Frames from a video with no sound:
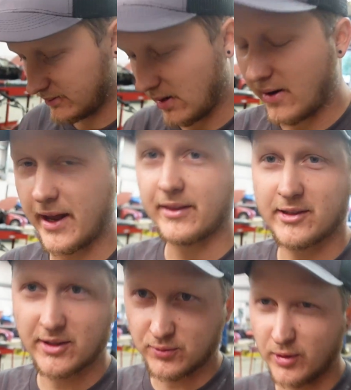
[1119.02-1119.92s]
Alright,
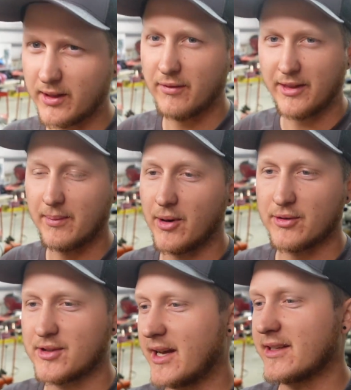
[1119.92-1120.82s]
this is one of the
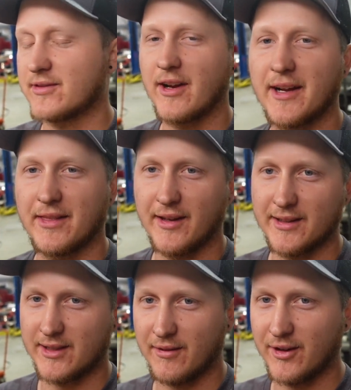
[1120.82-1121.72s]
most satisfying
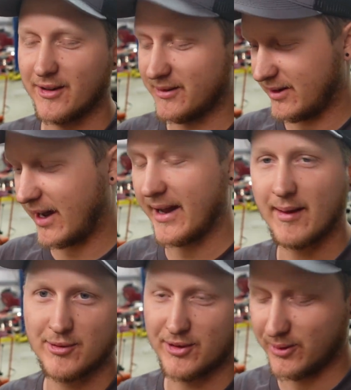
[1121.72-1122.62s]
things ever. I
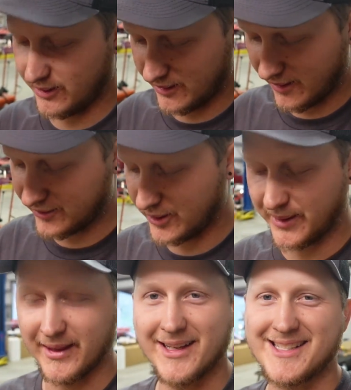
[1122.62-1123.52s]
absolutely love
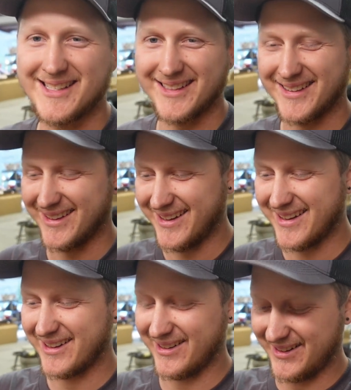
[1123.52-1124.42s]
doing this.
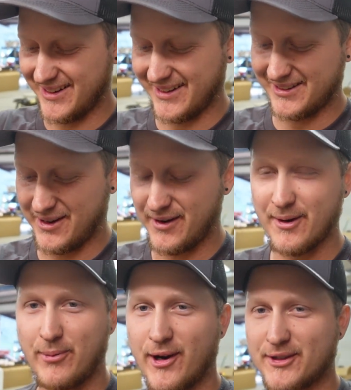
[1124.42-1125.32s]
Cleaning
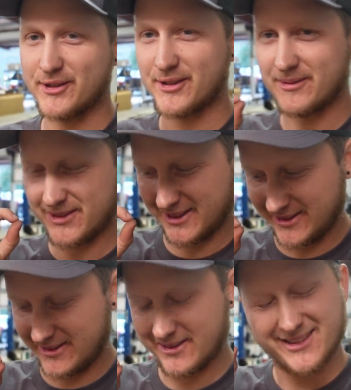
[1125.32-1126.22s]
interior parts is
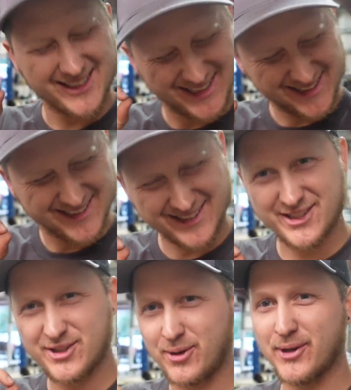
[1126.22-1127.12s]

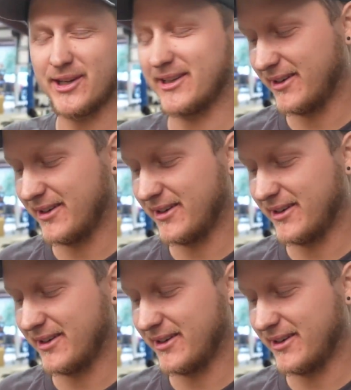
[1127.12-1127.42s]
so good.